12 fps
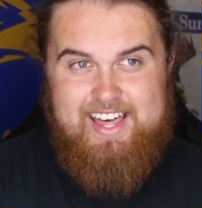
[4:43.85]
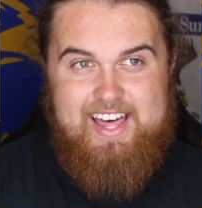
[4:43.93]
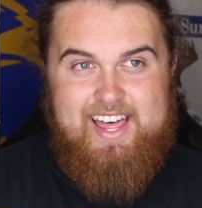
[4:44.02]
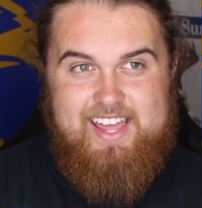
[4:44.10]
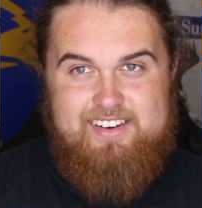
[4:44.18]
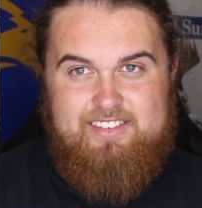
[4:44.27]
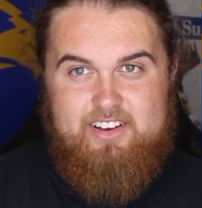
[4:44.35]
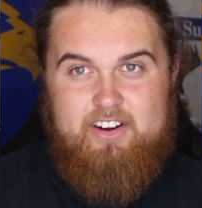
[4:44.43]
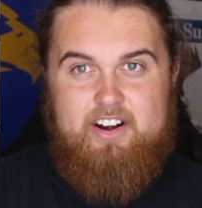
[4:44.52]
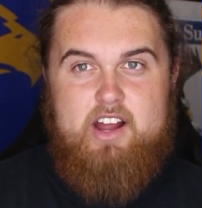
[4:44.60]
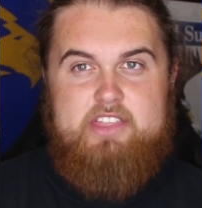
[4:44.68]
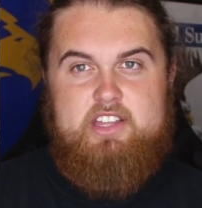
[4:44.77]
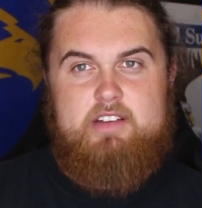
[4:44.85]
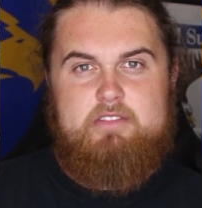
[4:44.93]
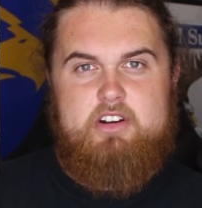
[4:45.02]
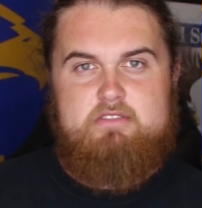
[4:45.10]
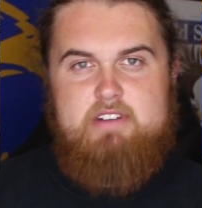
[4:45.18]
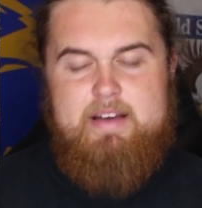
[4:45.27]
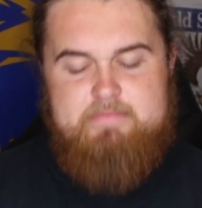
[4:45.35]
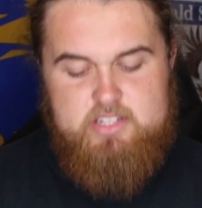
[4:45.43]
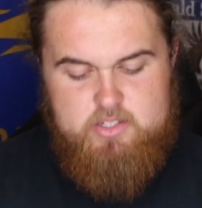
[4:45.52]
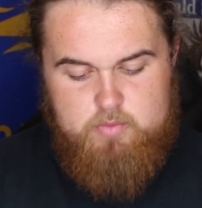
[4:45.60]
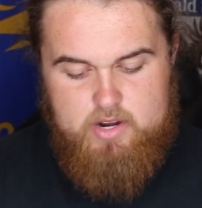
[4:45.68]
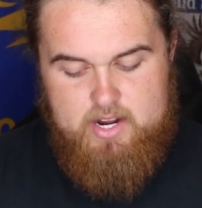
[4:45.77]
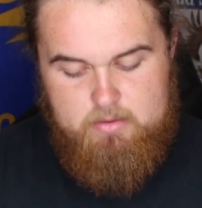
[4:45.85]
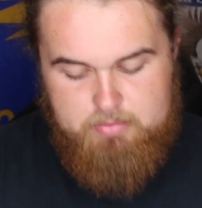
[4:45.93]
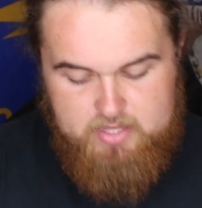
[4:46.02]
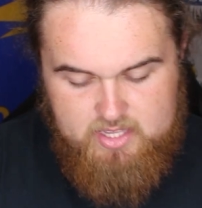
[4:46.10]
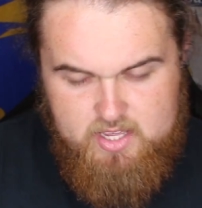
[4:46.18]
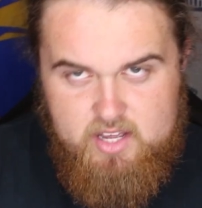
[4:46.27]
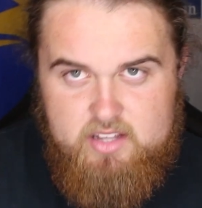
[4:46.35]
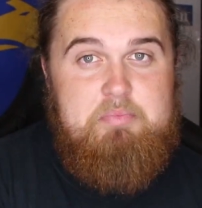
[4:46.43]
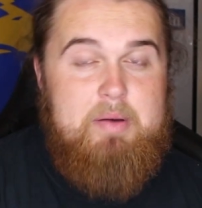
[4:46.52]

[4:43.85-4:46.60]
And alright, I think I'm going to wrap this one up here.